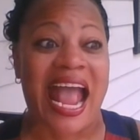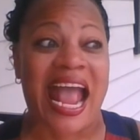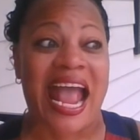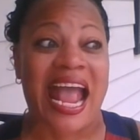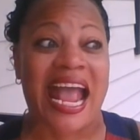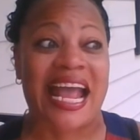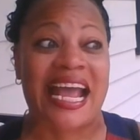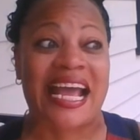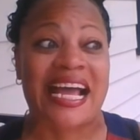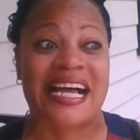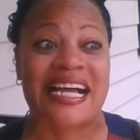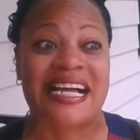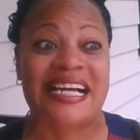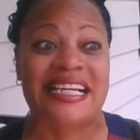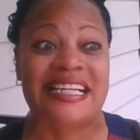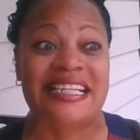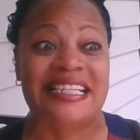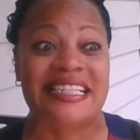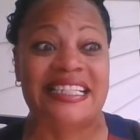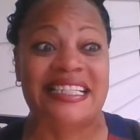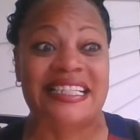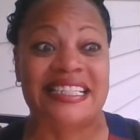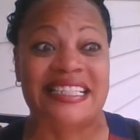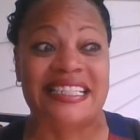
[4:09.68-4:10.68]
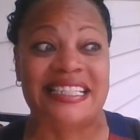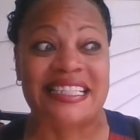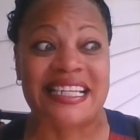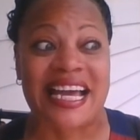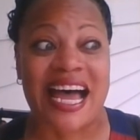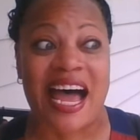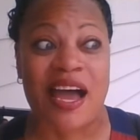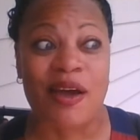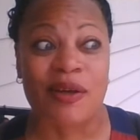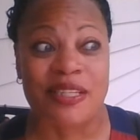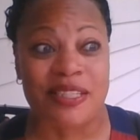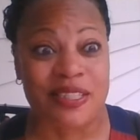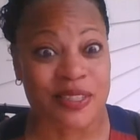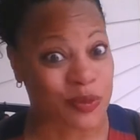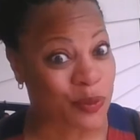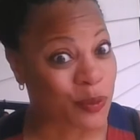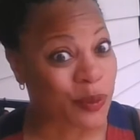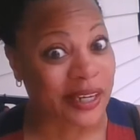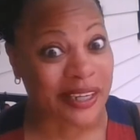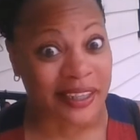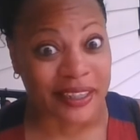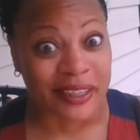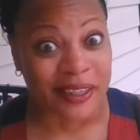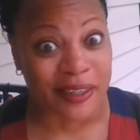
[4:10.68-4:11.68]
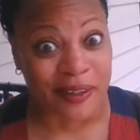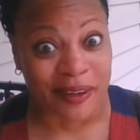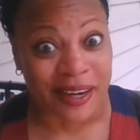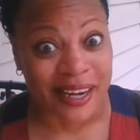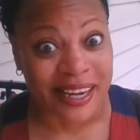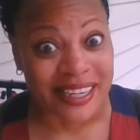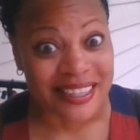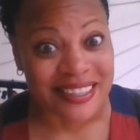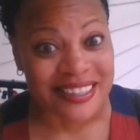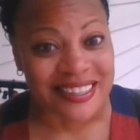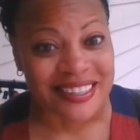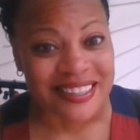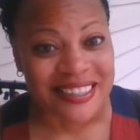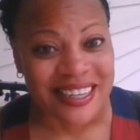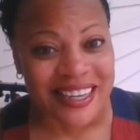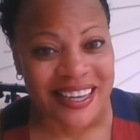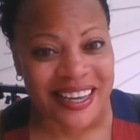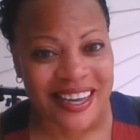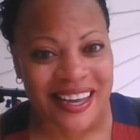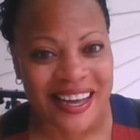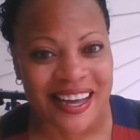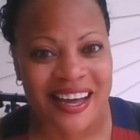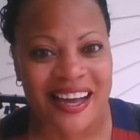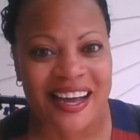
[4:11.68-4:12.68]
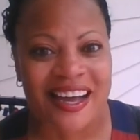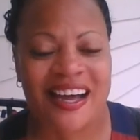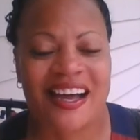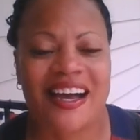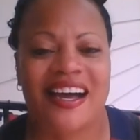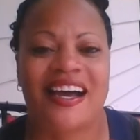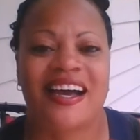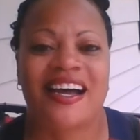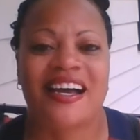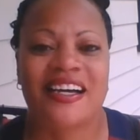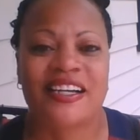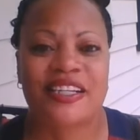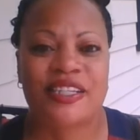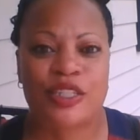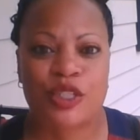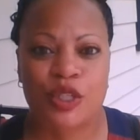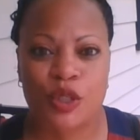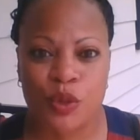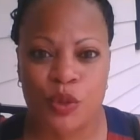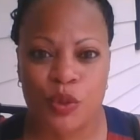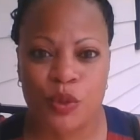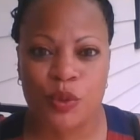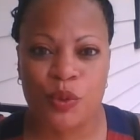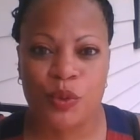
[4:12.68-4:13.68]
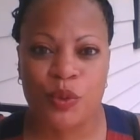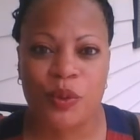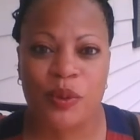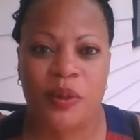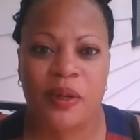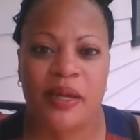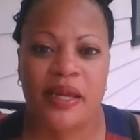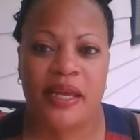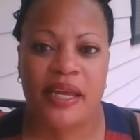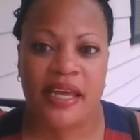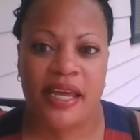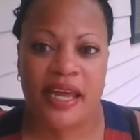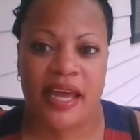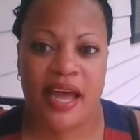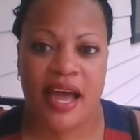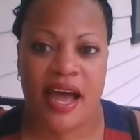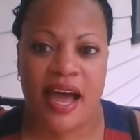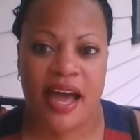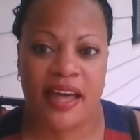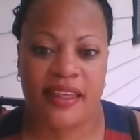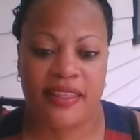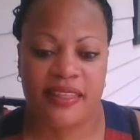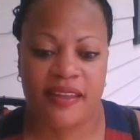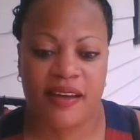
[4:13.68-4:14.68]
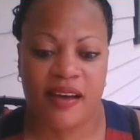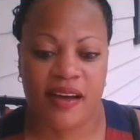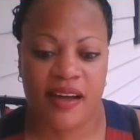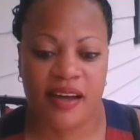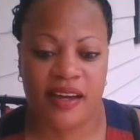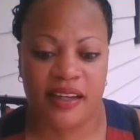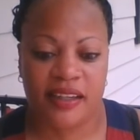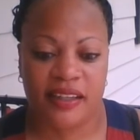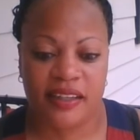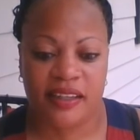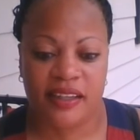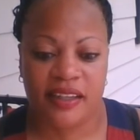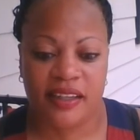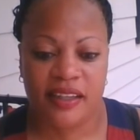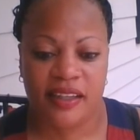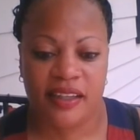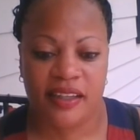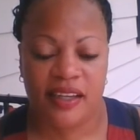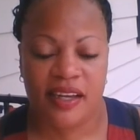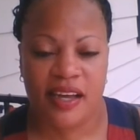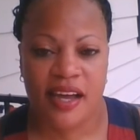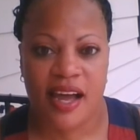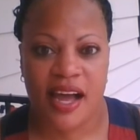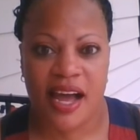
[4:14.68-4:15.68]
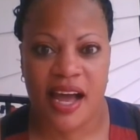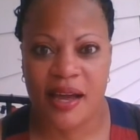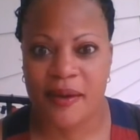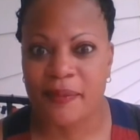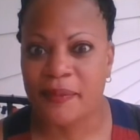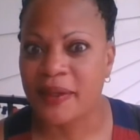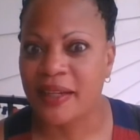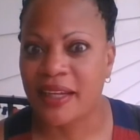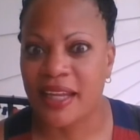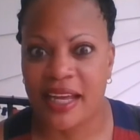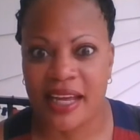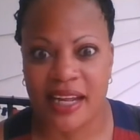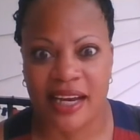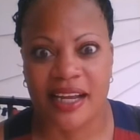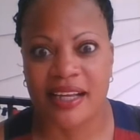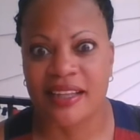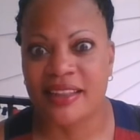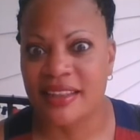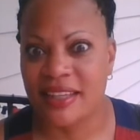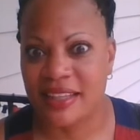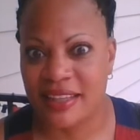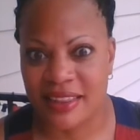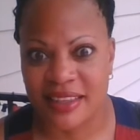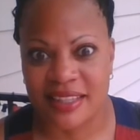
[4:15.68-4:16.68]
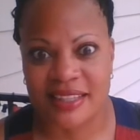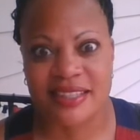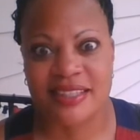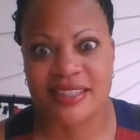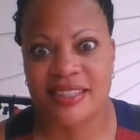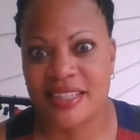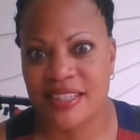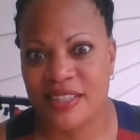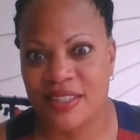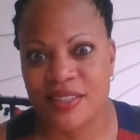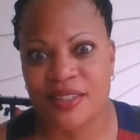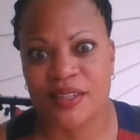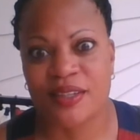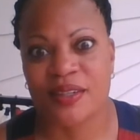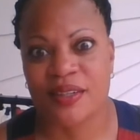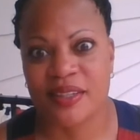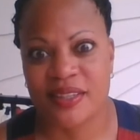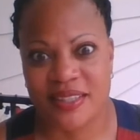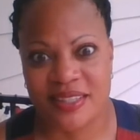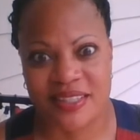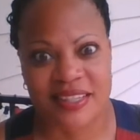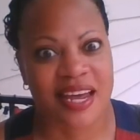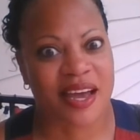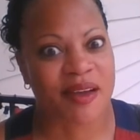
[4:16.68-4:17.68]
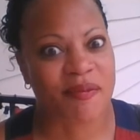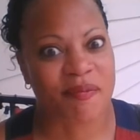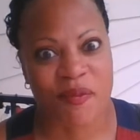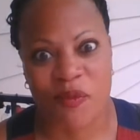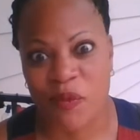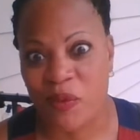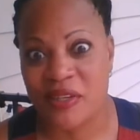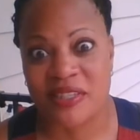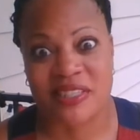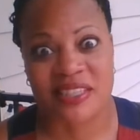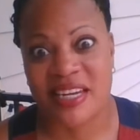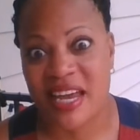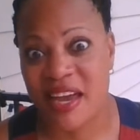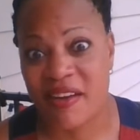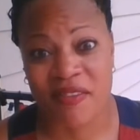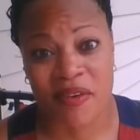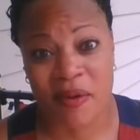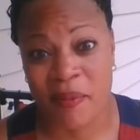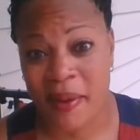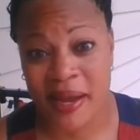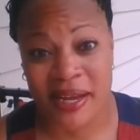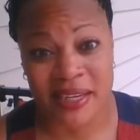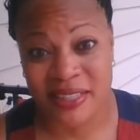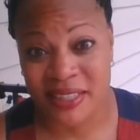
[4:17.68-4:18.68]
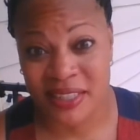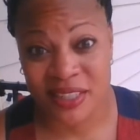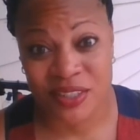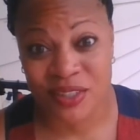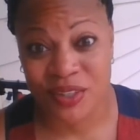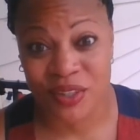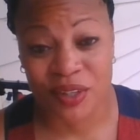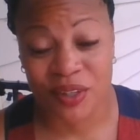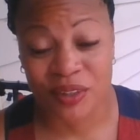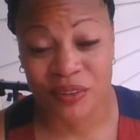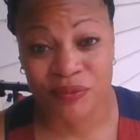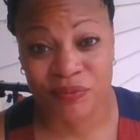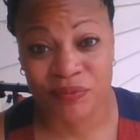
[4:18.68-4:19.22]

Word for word: And I just wanted good grades. Two, I thought, I'm glad that this teacher is not was never my teacher.